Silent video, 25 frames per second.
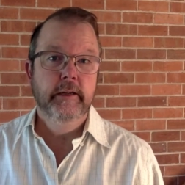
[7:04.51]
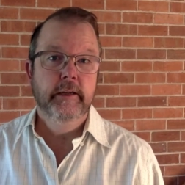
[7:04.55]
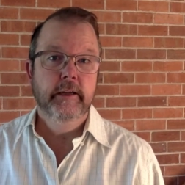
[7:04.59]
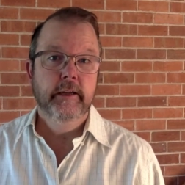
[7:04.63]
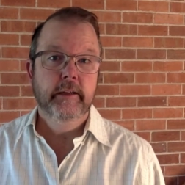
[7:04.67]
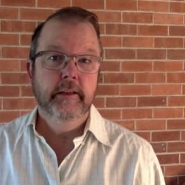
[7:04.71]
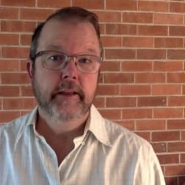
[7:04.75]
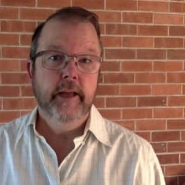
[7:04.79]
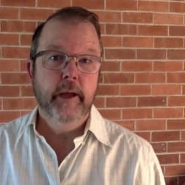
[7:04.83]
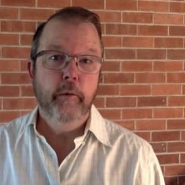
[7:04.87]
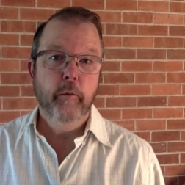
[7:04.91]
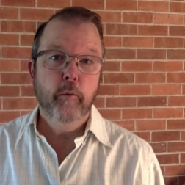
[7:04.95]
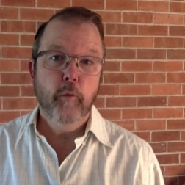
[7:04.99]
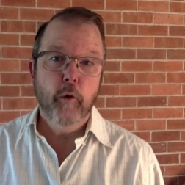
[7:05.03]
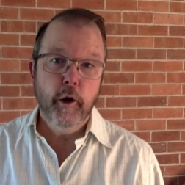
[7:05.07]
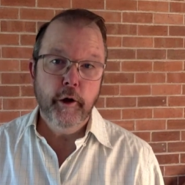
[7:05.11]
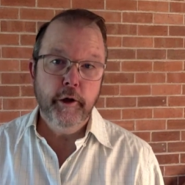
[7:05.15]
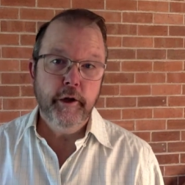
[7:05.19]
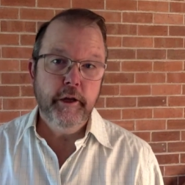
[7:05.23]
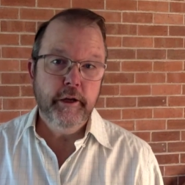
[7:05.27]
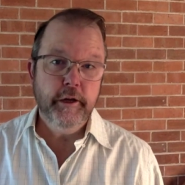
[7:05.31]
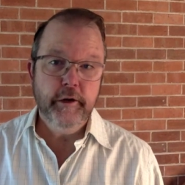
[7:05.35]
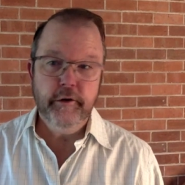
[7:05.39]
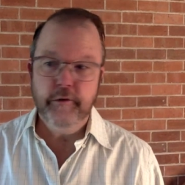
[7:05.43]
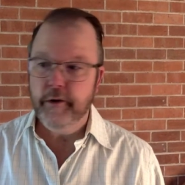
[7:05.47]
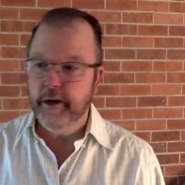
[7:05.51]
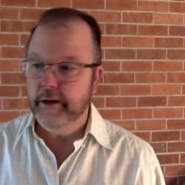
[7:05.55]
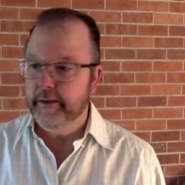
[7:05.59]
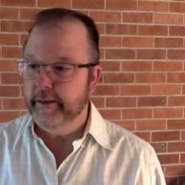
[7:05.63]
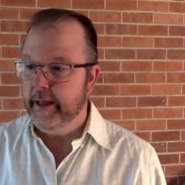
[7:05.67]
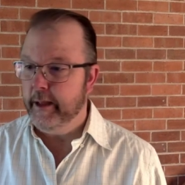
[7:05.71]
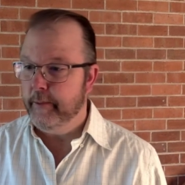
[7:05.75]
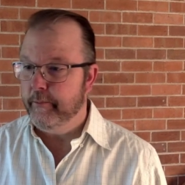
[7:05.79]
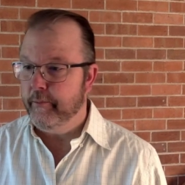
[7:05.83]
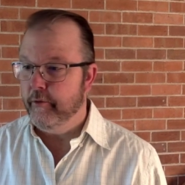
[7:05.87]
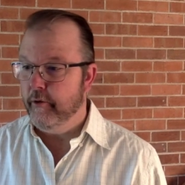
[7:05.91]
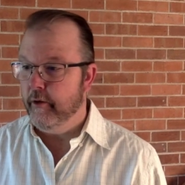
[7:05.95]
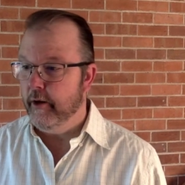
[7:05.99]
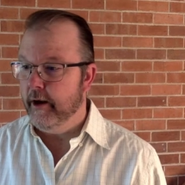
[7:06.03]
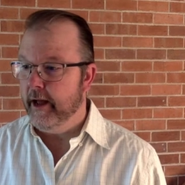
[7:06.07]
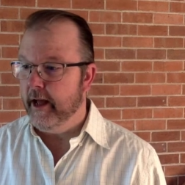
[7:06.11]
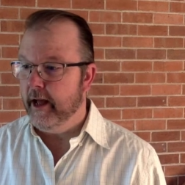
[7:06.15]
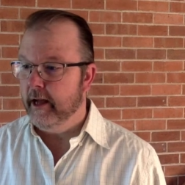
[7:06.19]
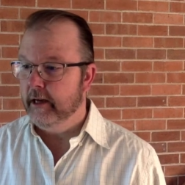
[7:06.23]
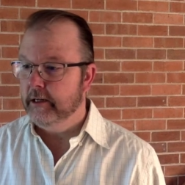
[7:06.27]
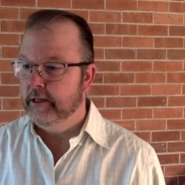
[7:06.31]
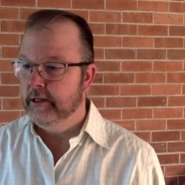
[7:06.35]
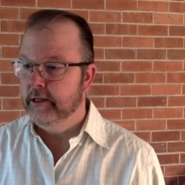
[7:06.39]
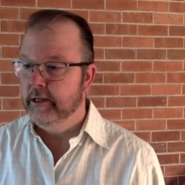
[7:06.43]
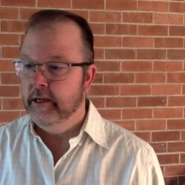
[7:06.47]
They want you to drink their
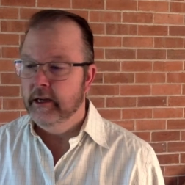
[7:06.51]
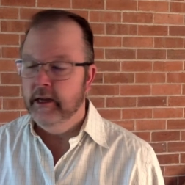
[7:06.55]
product.